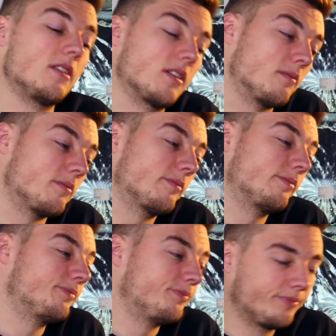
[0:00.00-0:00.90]
You can
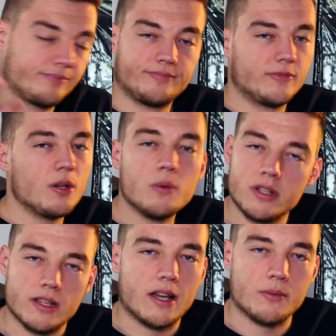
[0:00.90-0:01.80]
do
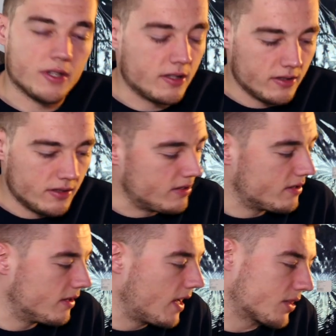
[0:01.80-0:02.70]
what you like with it.
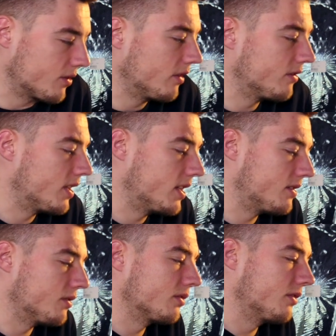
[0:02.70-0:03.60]
It's extra content,
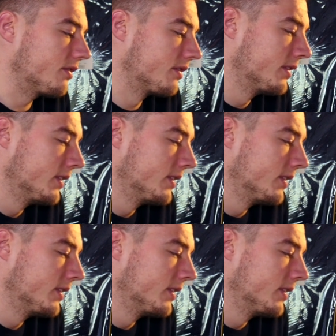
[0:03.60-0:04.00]
it's all good.